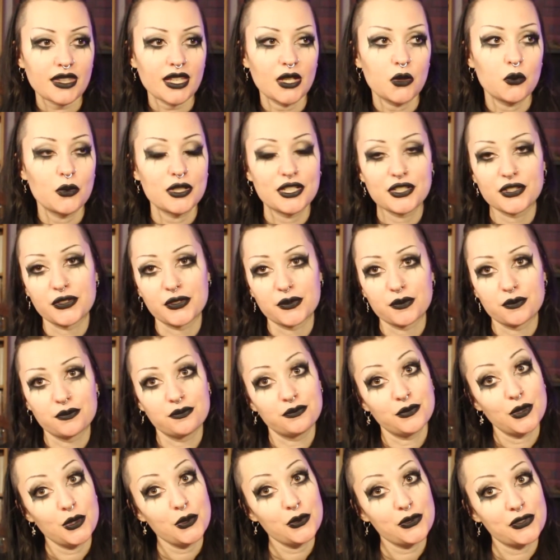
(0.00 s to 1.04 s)
which is
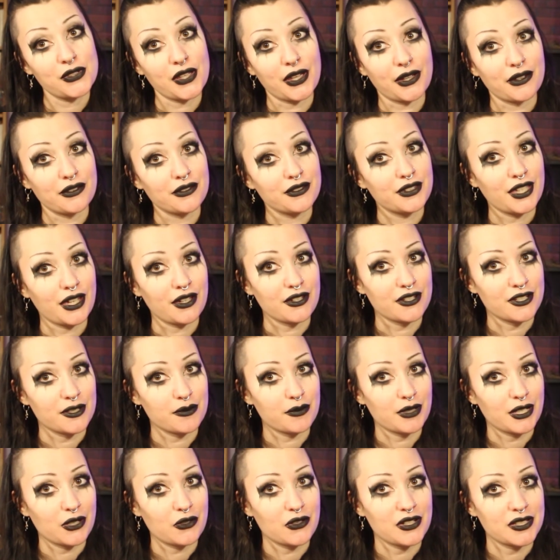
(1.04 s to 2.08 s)
also going to
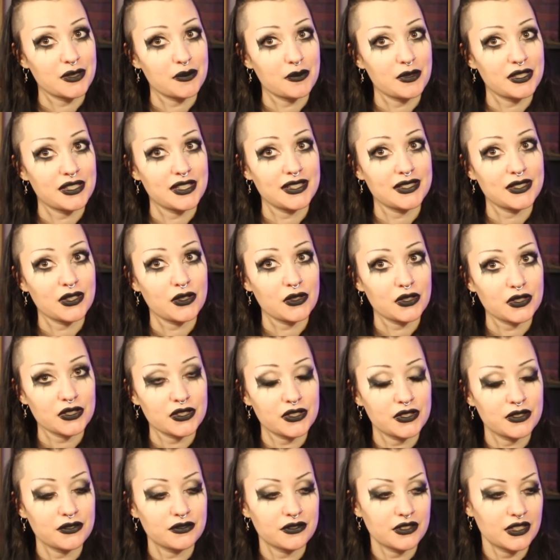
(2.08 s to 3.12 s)
be Christmassy
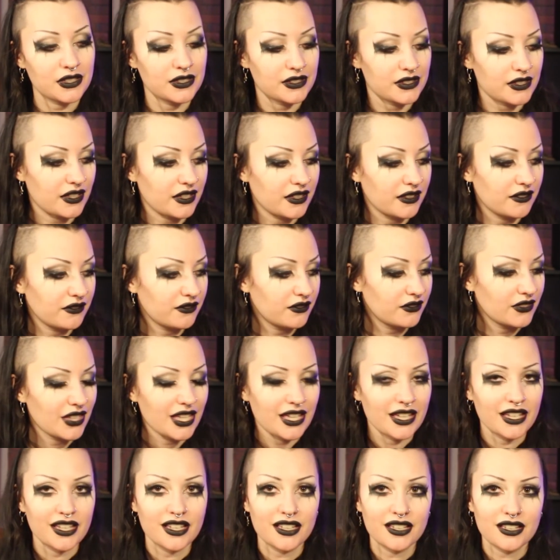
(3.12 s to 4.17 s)
socks, because
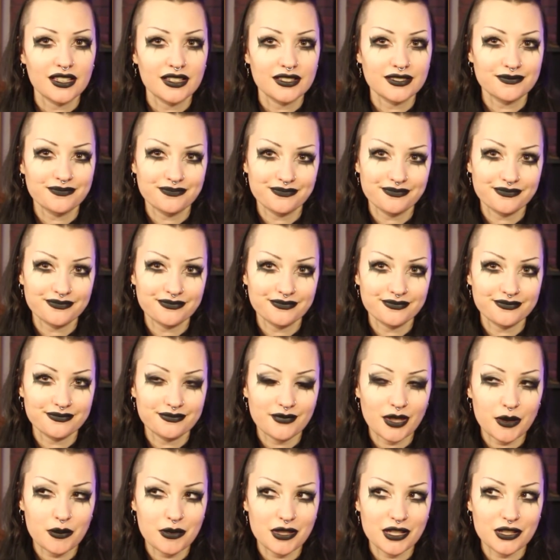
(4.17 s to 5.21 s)

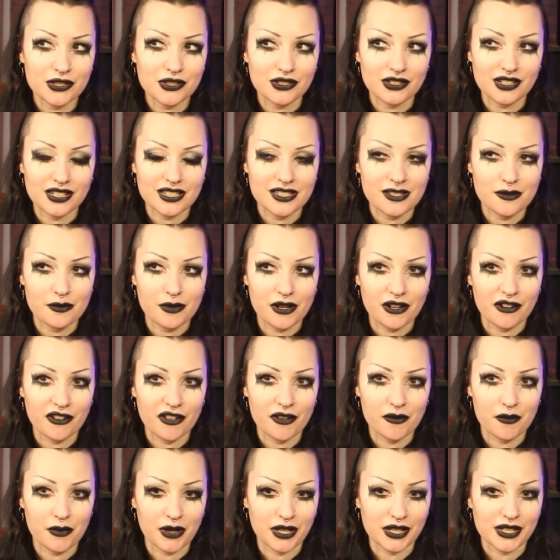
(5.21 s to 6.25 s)
maybe I should knit a pair of
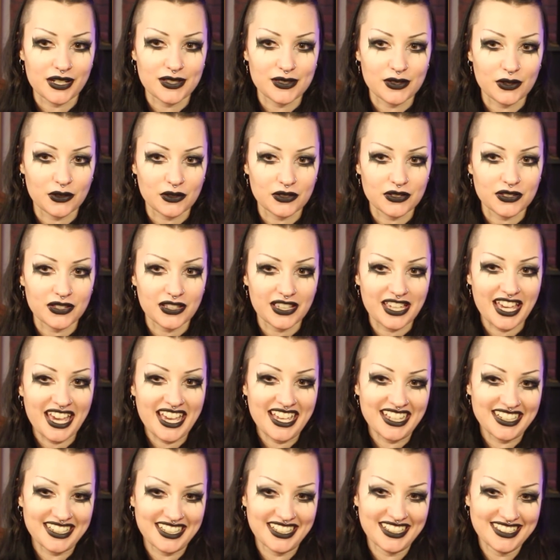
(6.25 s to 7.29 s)
Hermione socks
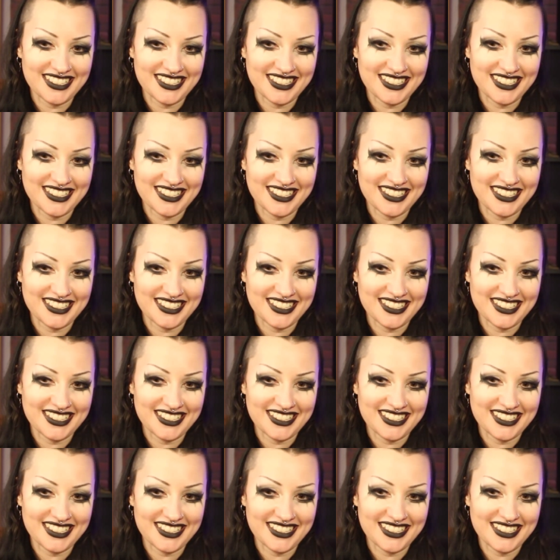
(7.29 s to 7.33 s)
again.